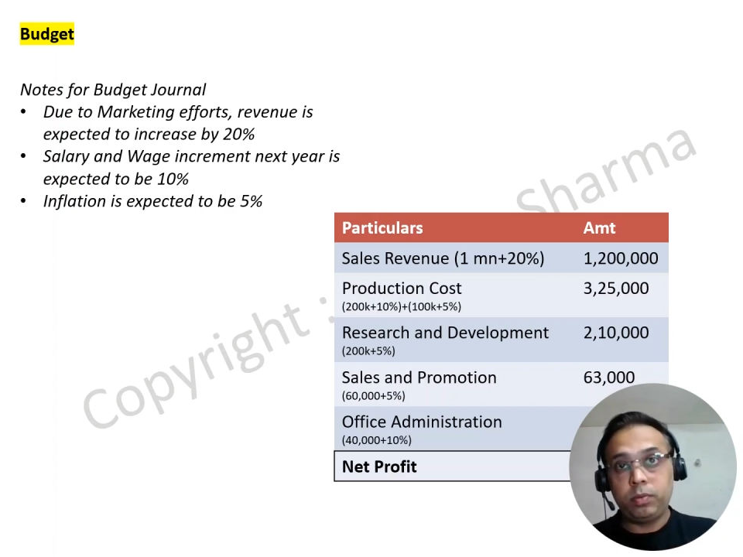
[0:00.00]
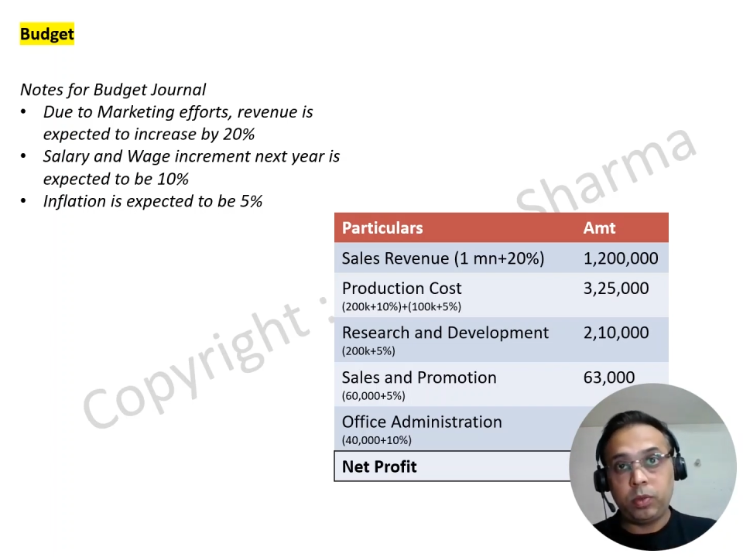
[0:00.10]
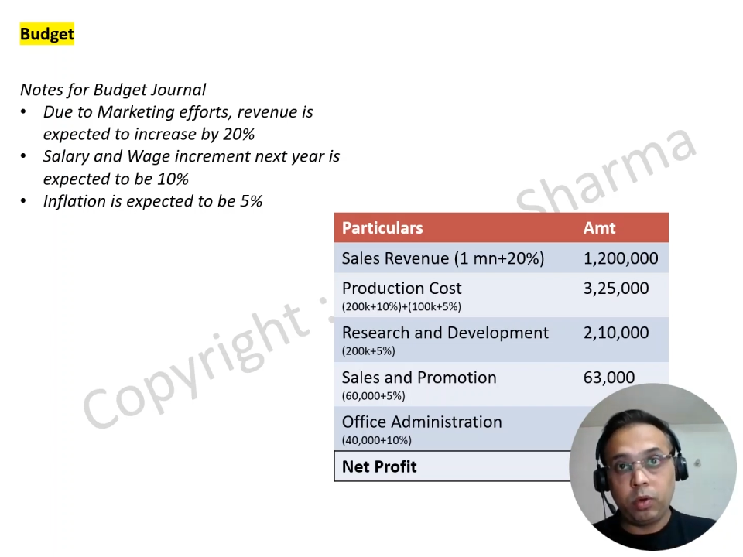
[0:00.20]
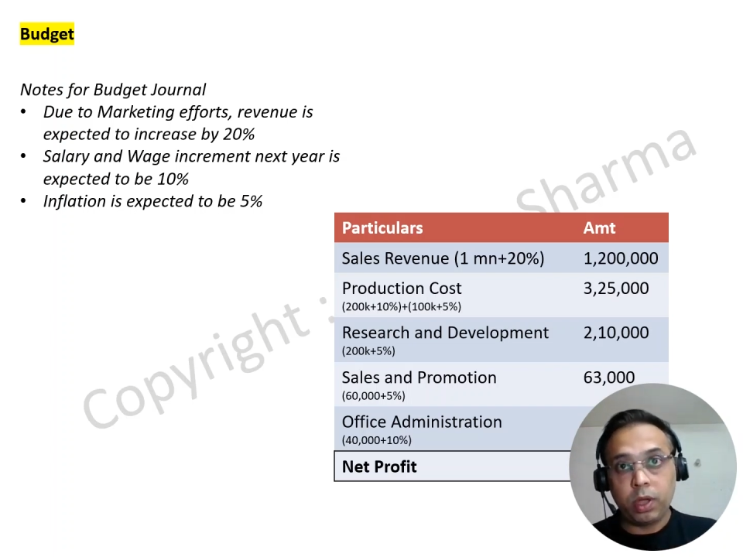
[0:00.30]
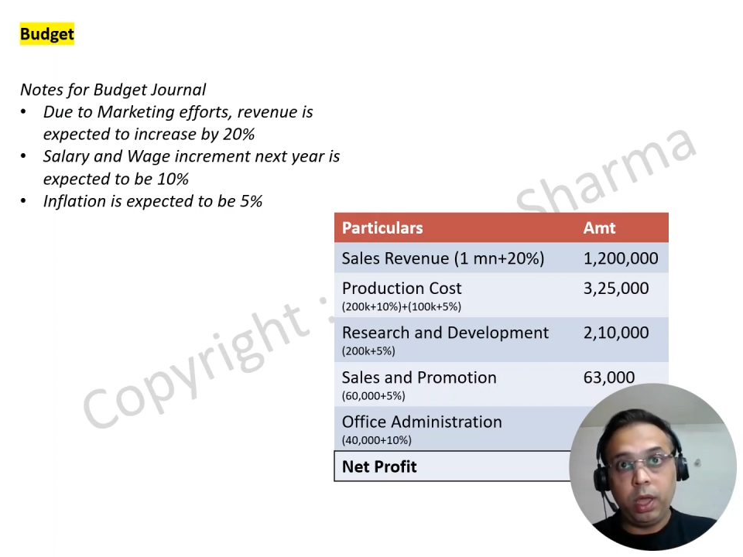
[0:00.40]

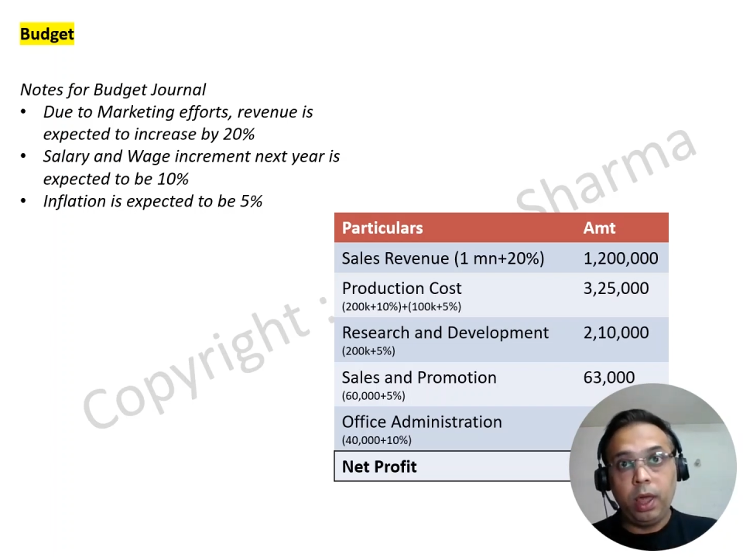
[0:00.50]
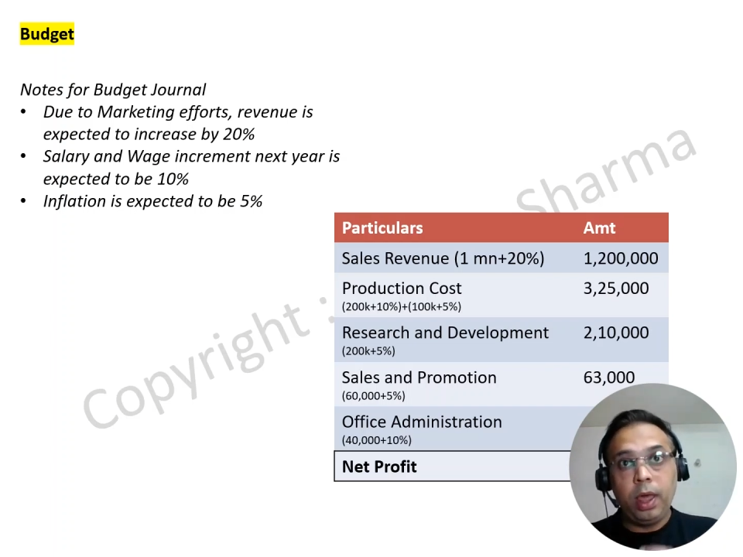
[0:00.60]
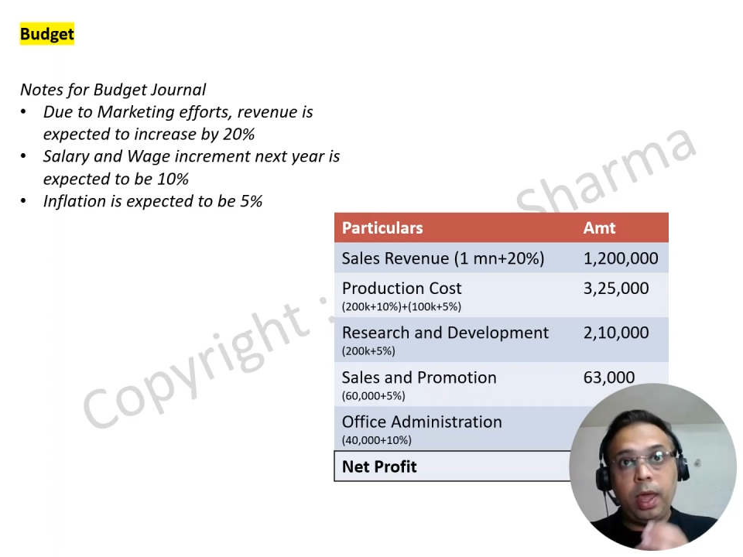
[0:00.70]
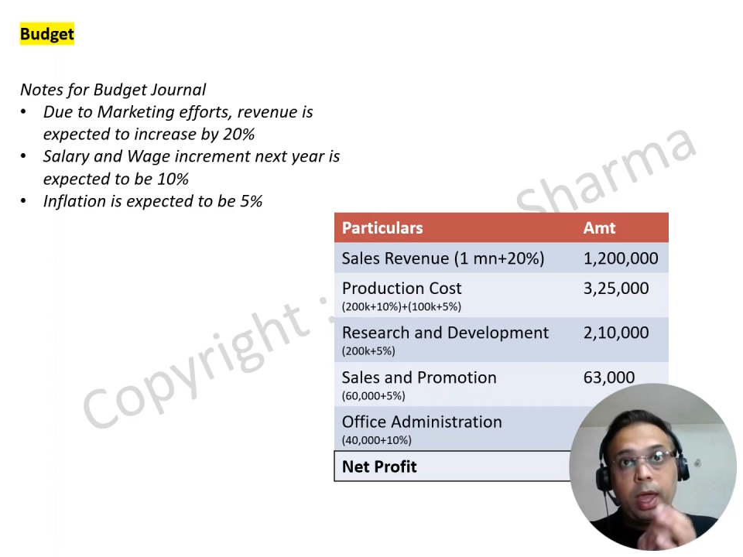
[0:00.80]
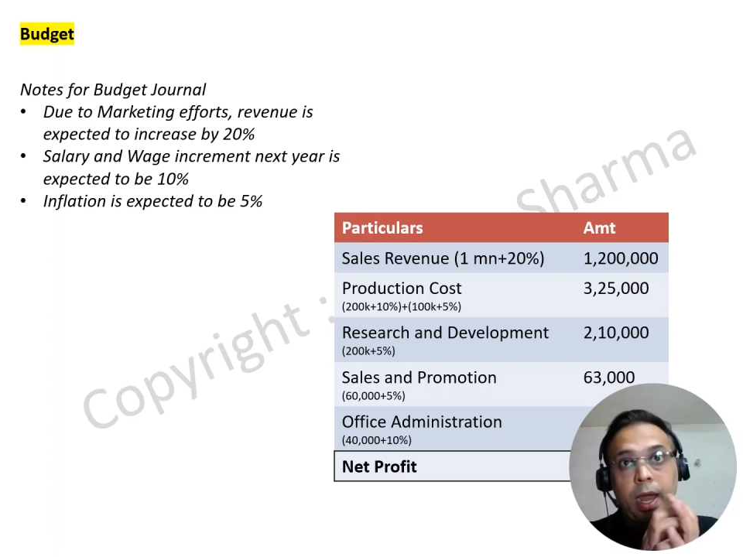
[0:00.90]
Okay,
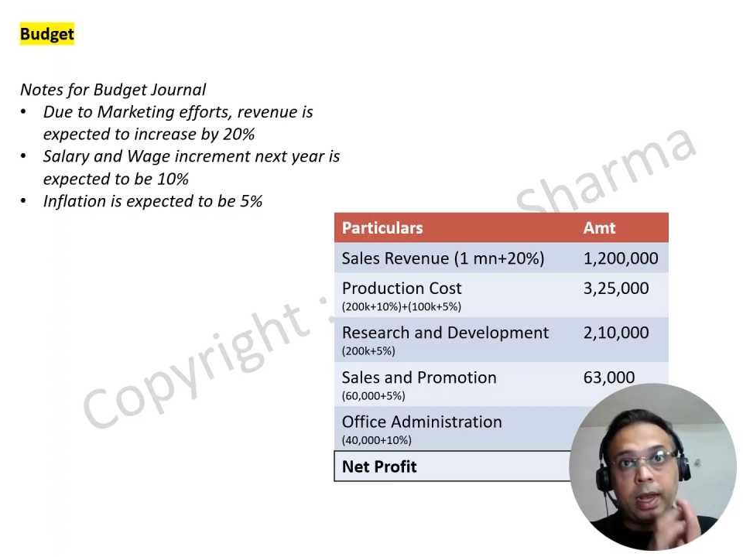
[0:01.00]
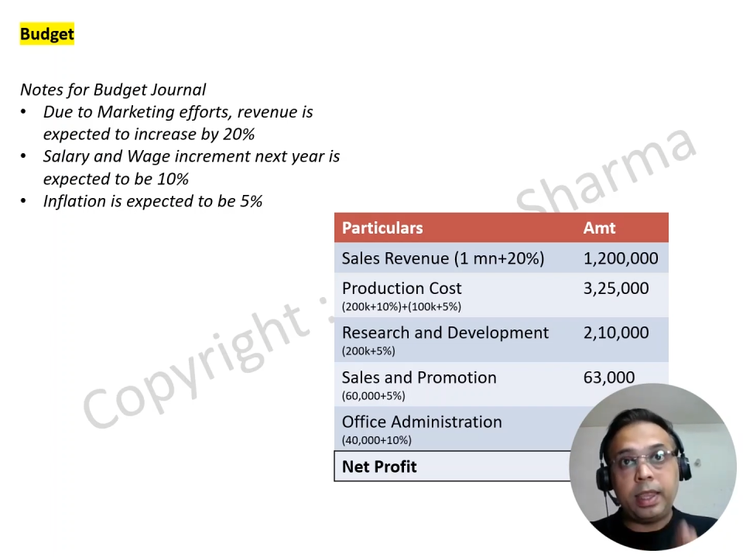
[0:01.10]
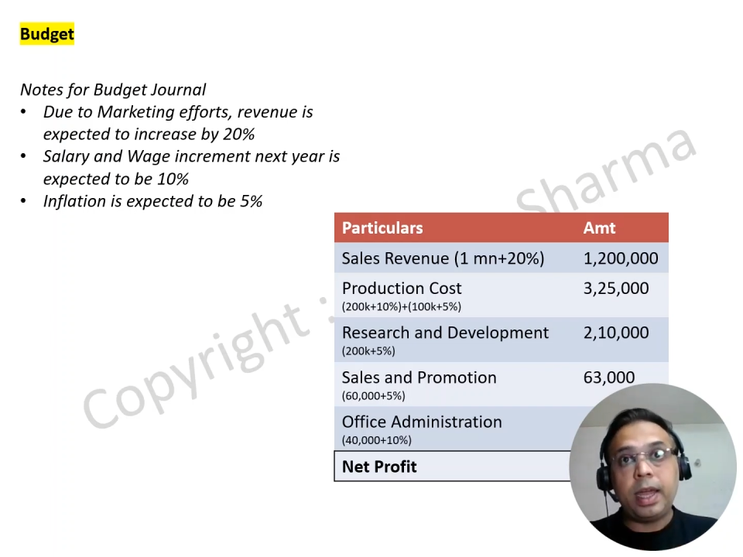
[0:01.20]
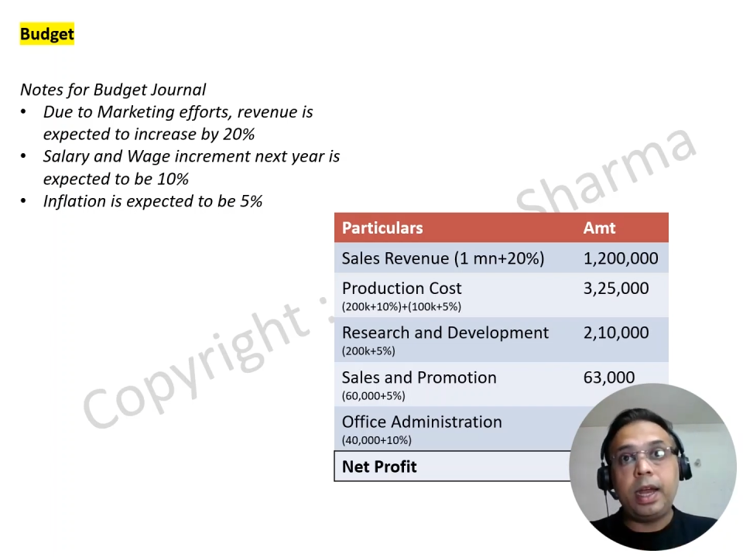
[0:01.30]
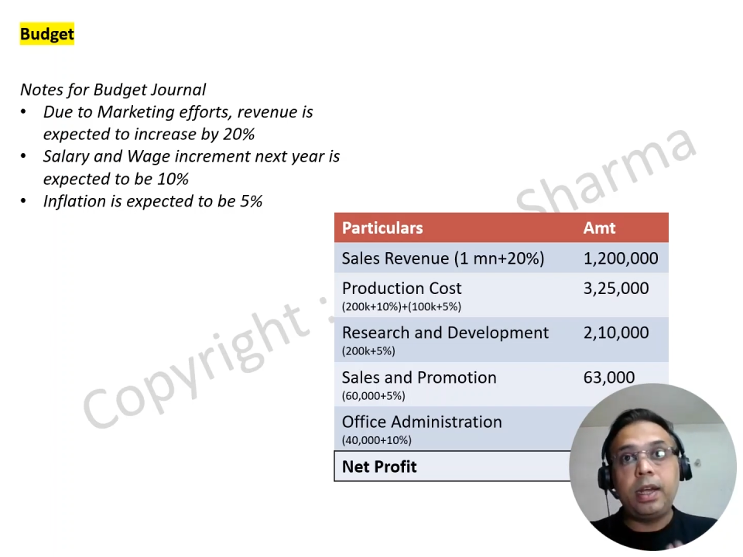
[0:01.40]
and
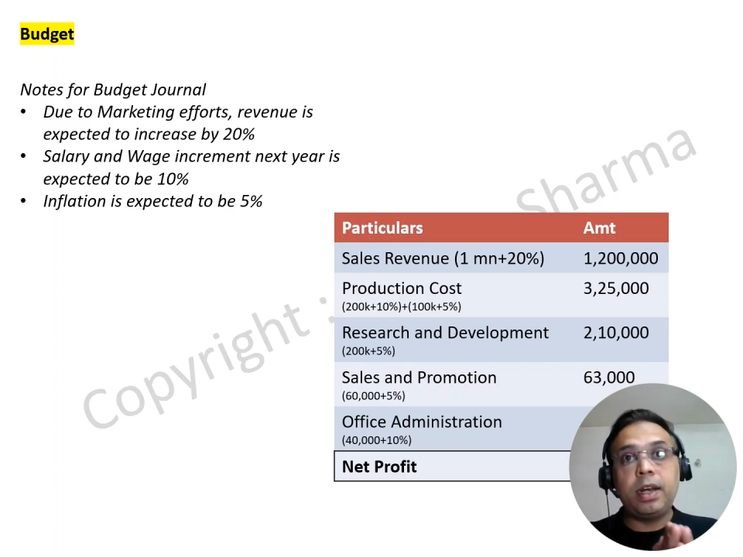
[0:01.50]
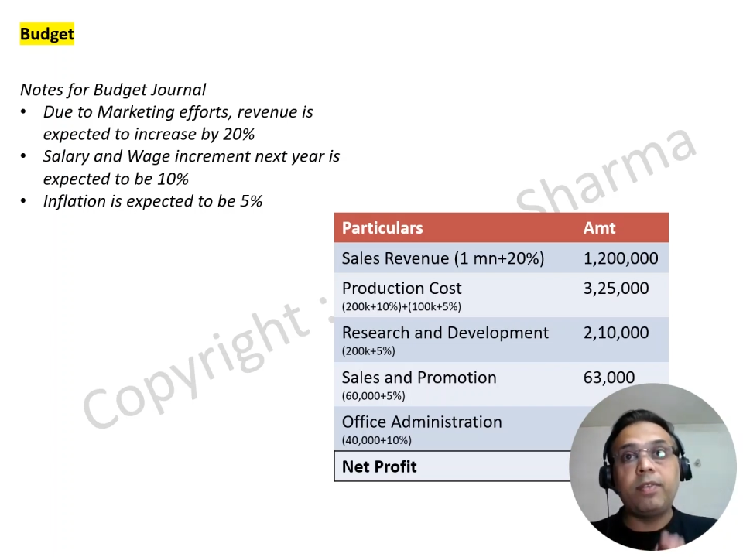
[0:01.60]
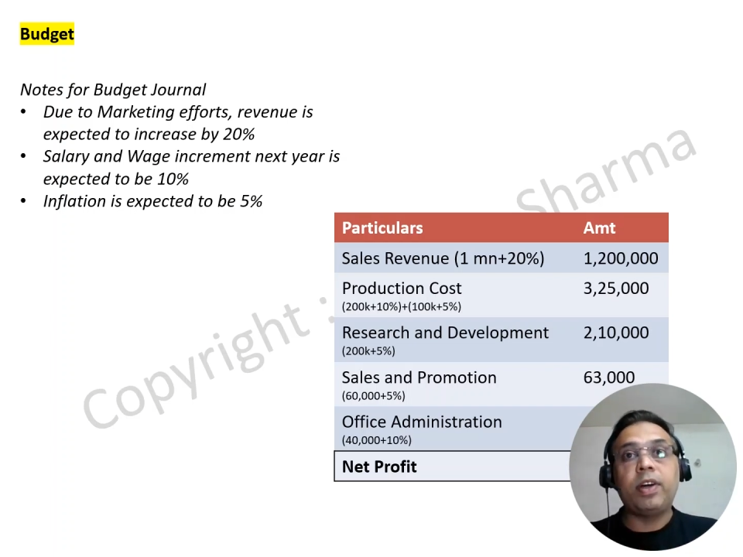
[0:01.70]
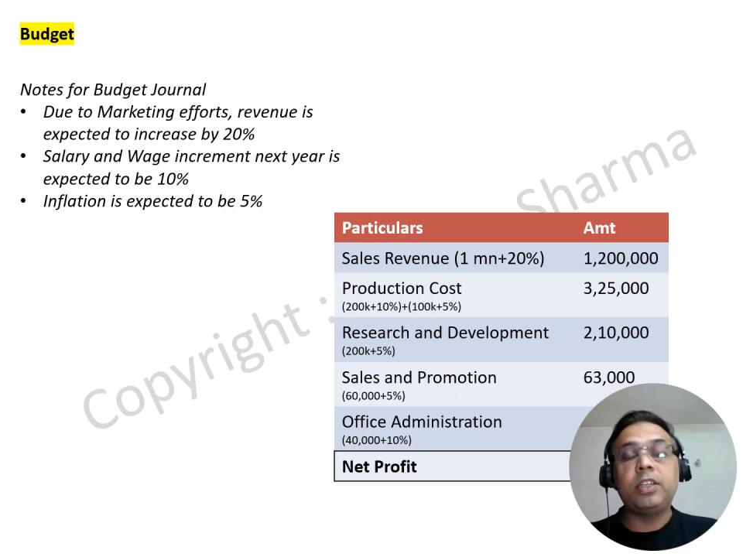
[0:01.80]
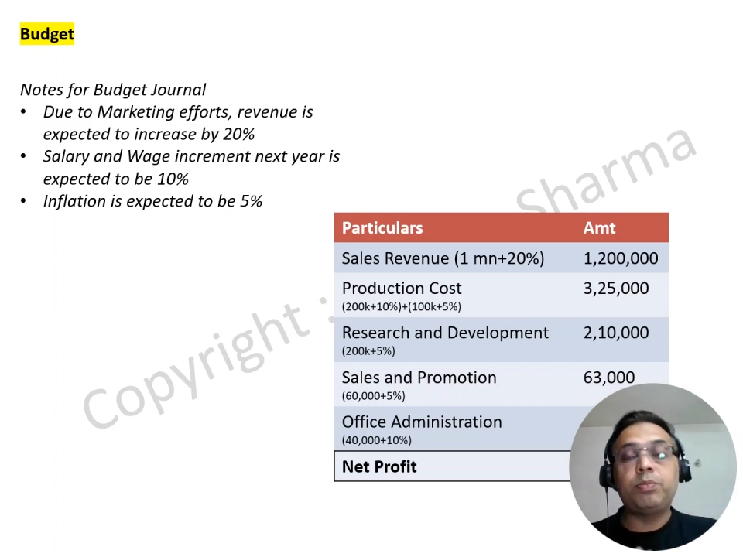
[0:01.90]
that
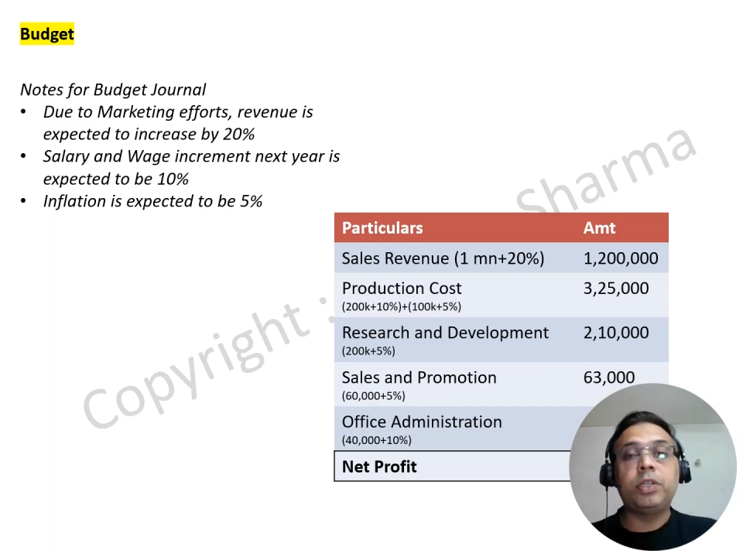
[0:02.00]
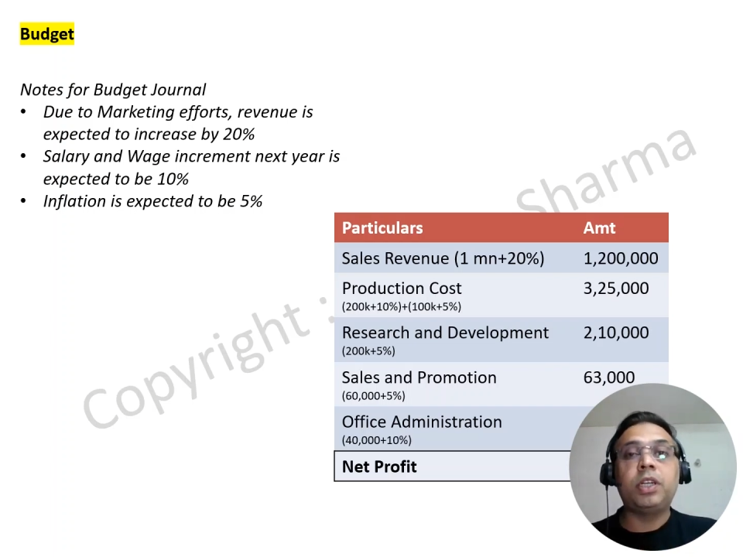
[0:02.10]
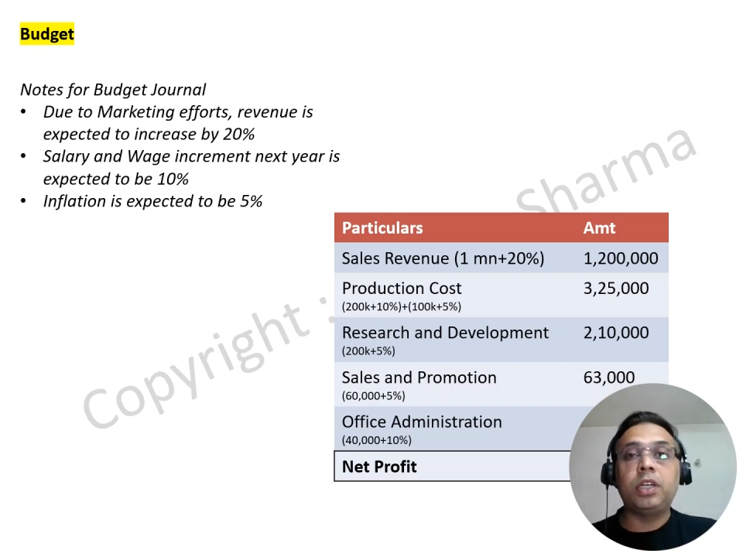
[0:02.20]
revised budget